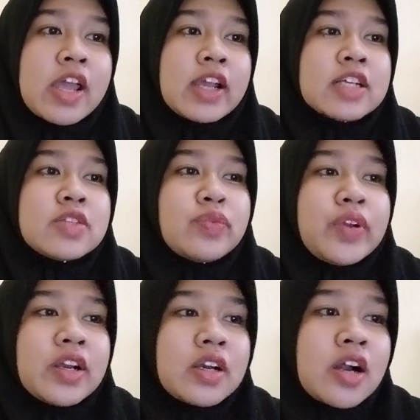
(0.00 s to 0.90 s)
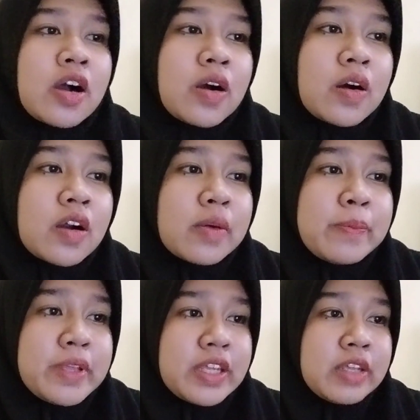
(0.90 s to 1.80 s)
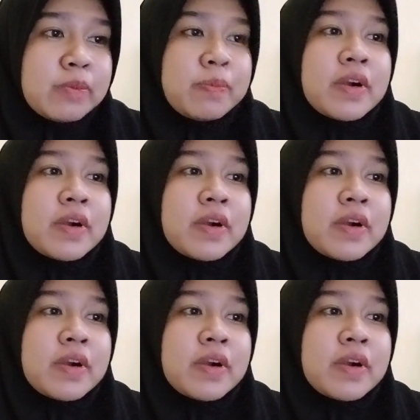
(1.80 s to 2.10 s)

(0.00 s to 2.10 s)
cause fear or be